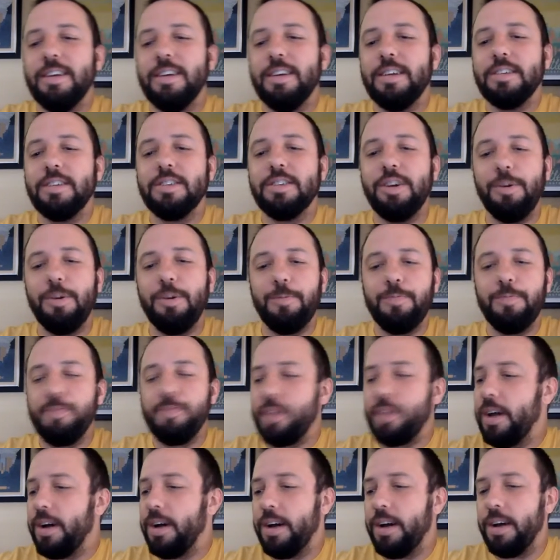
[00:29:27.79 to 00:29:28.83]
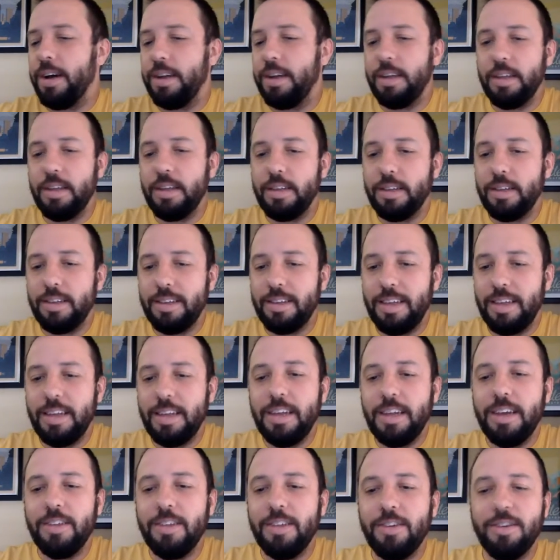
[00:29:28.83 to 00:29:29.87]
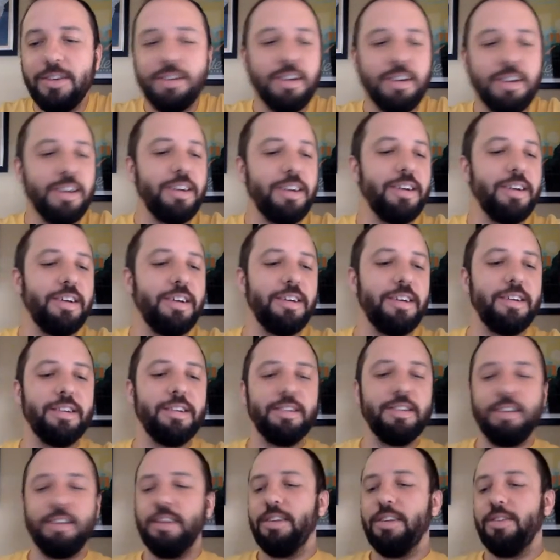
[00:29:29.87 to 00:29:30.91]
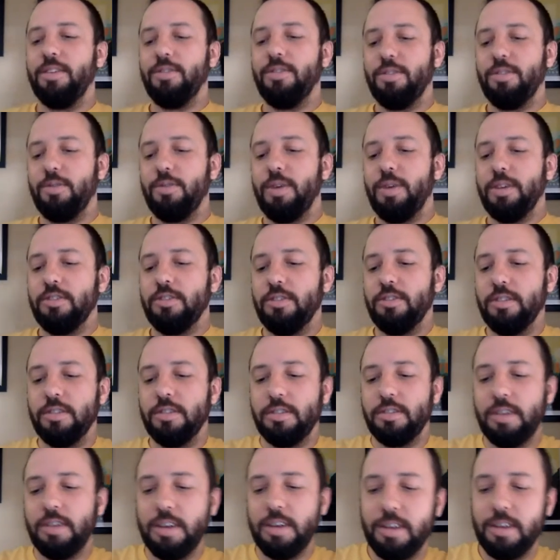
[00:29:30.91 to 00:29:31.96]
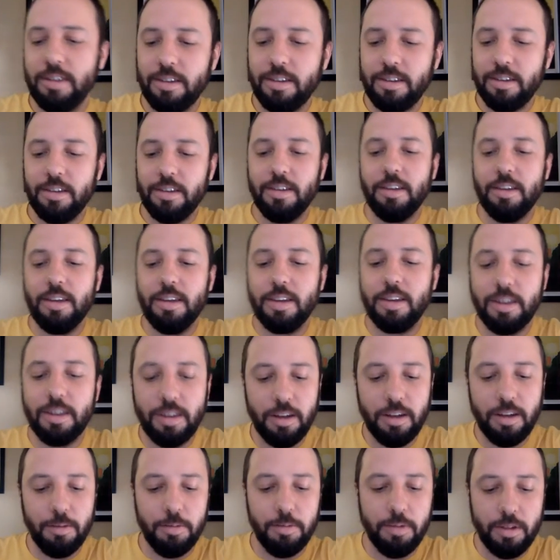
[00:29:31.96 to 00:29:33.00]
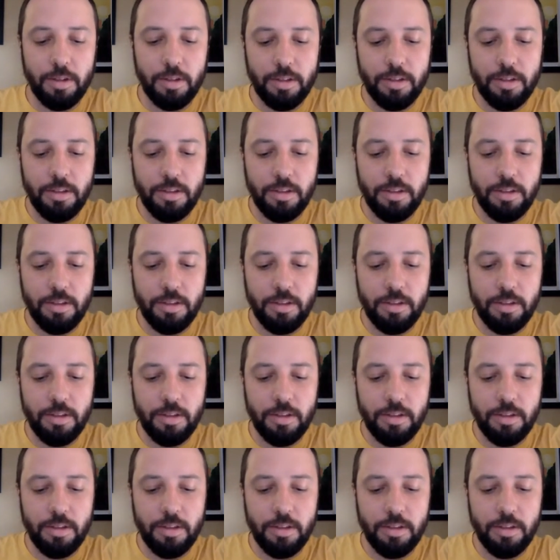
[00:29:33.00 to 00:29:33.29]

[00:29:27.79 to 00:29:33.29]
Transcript: So, any other questions I can help with?